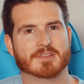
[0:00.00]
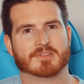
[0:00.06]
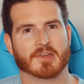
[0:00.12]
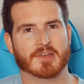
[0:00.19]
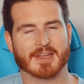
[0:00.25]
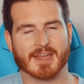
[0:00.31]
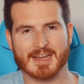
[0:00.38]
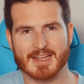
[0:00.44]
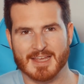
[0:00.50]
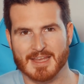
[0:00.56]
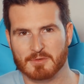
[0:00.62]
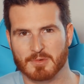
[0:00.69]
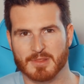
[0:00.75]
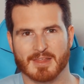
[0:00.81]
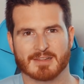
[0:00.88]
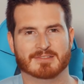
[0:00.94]
So you're getting
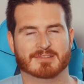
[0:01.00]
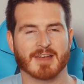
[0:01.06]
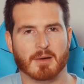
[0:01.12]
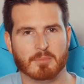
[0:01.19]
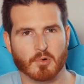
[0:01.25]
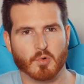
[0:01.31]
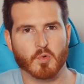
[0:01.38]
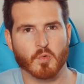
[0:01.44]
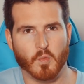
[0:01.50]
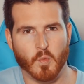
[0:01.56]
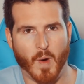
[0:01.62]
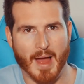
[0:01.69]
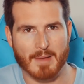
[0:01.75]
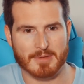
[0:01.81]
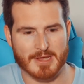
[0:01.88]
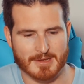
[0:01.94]
hit with a double
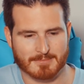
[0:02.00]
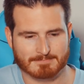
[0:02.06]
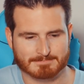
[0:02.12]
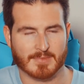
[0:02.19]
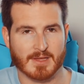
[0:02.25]
whammy.